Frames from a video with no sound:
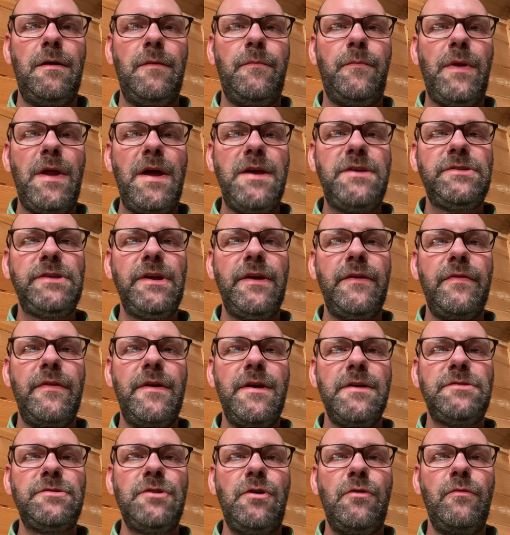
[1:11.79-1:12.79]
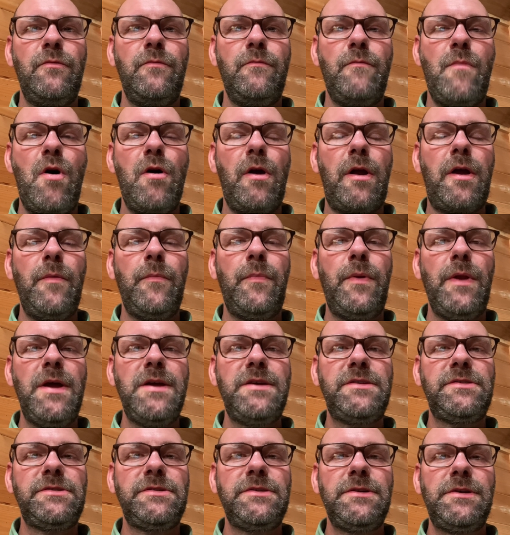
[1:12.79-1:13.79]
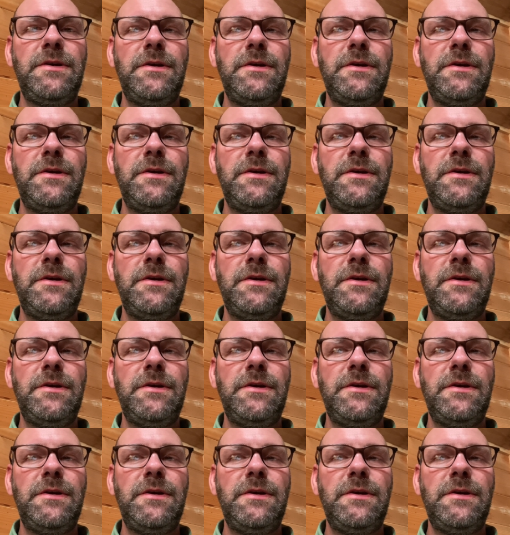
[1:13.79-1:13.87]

placing this on Marketplace